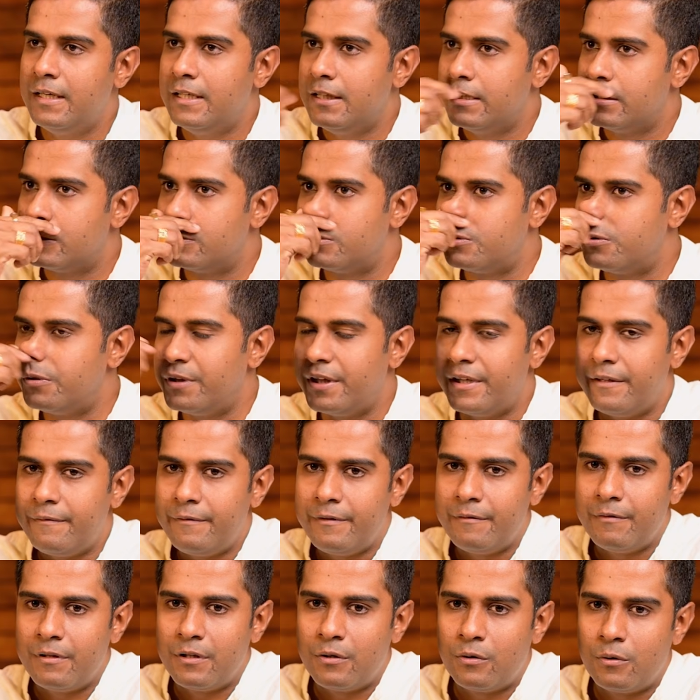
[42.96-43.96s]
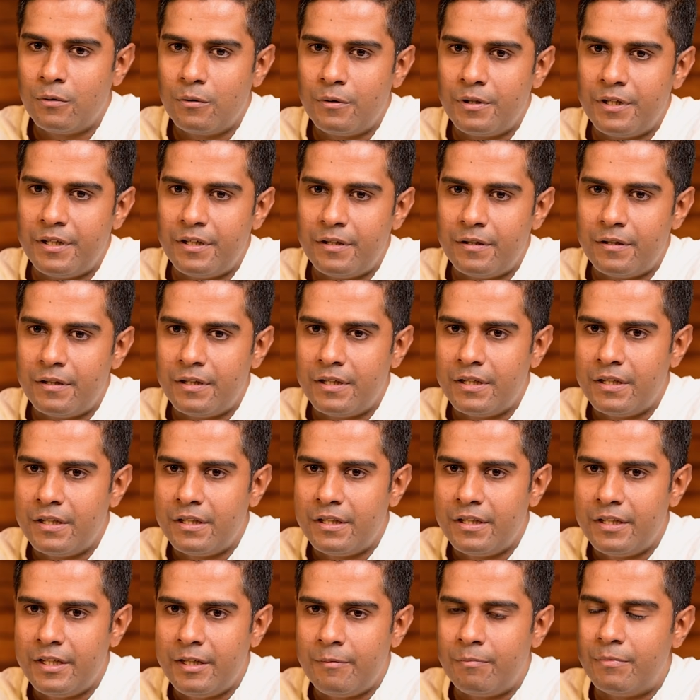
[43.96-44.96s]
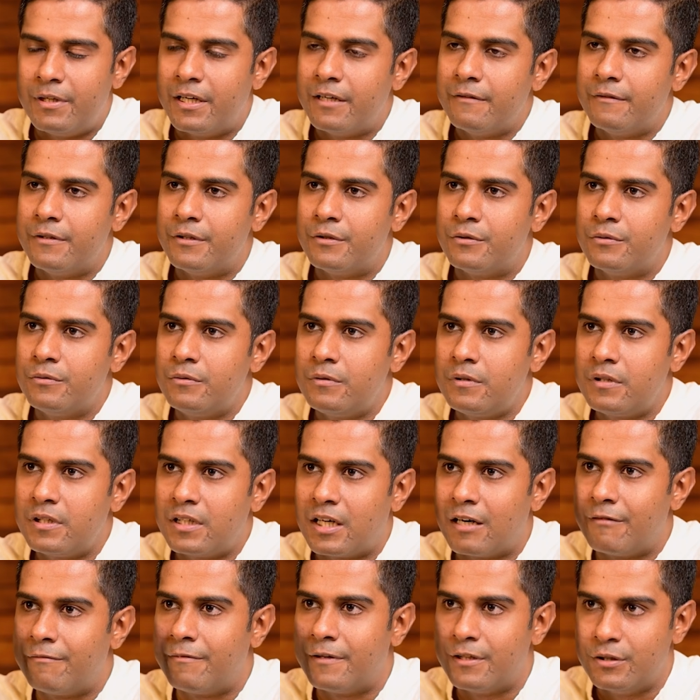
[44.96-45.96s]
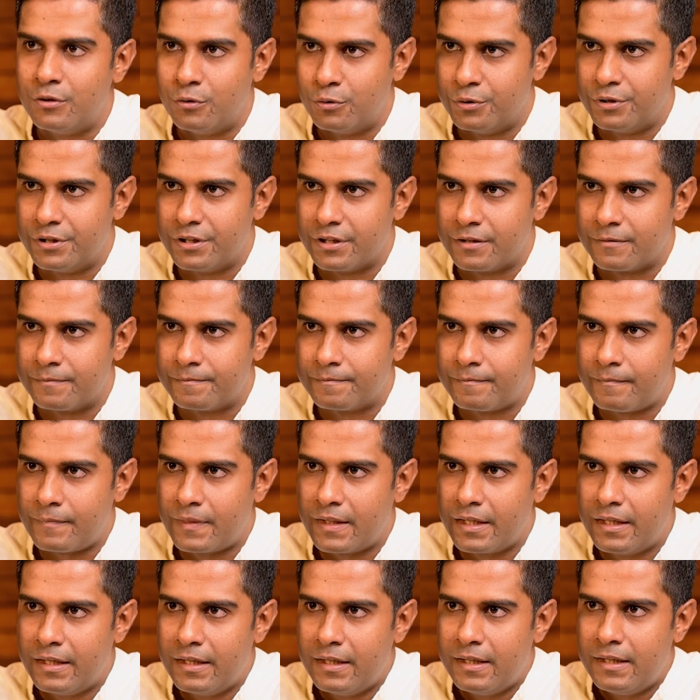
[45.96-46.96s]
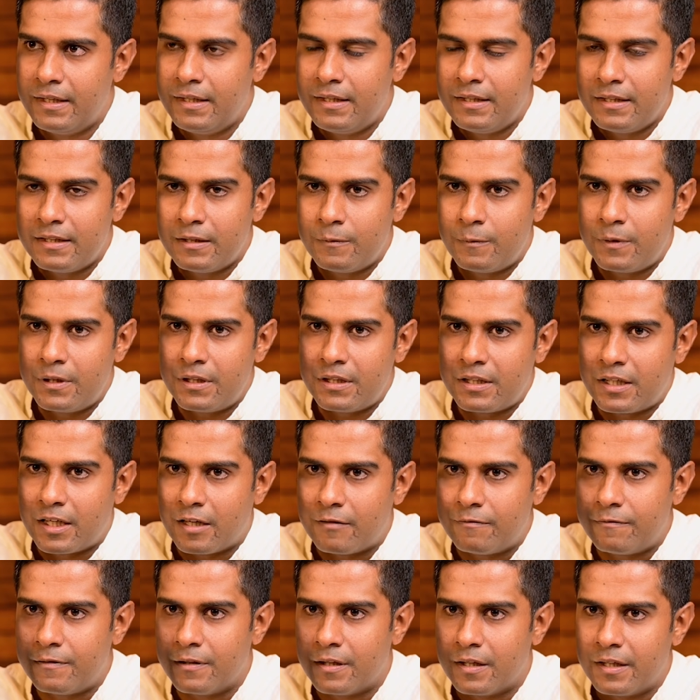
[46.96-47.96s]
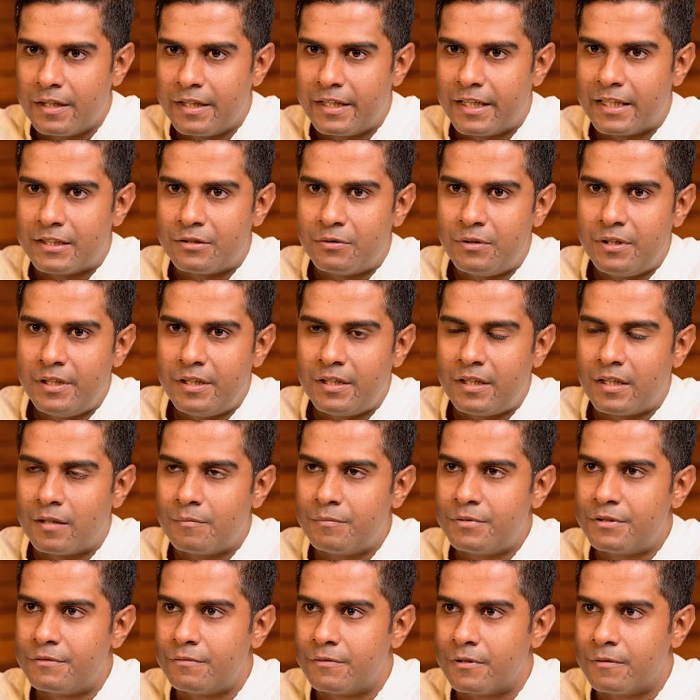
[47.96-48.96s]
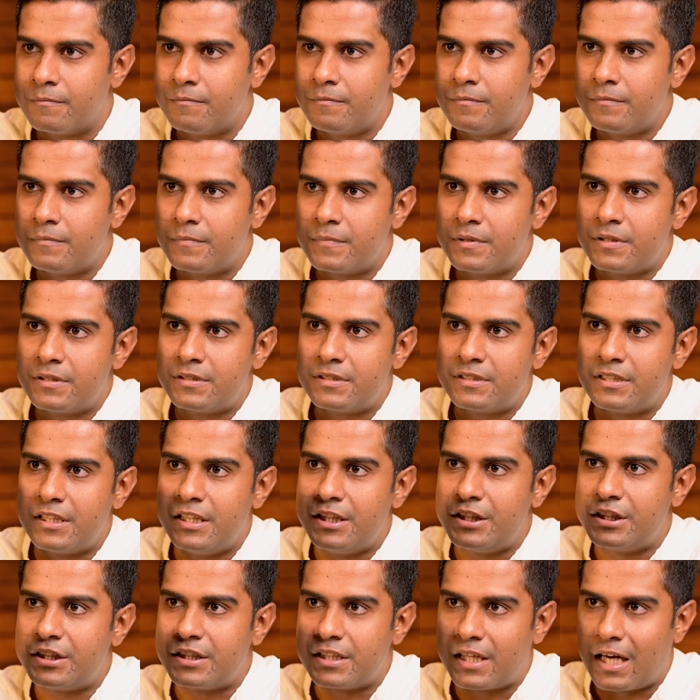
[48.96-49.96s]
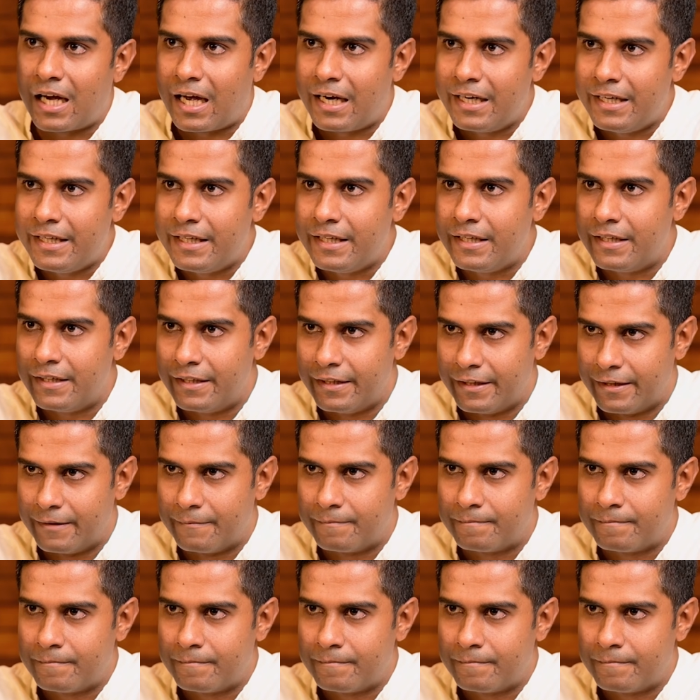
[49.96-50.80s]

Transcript: So today we will go deep dive into Kapha dosha. The word Kapha, it actually comes from Slish Alingane.